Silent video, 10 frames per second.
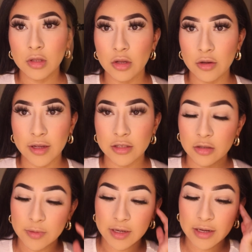Okay, so I
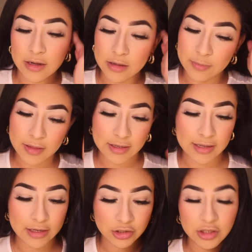went ahead and I applied
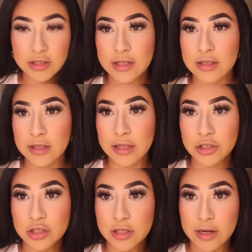lashes, and the
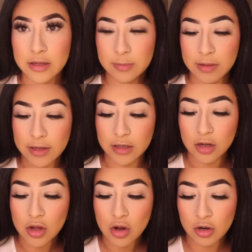lashes that I applied
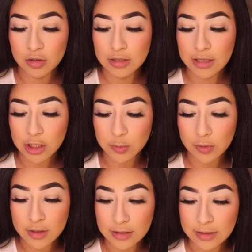are the
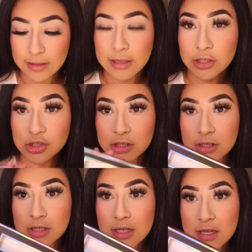Lashbar LA
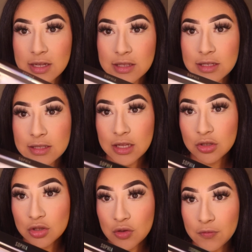lashes in the style
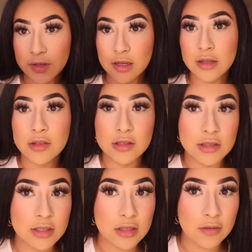Sophia, and
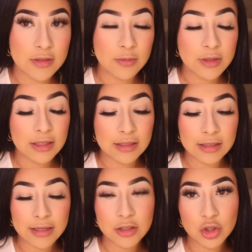this is obviously what they look
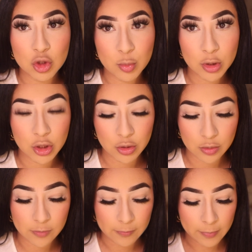like. Super cute.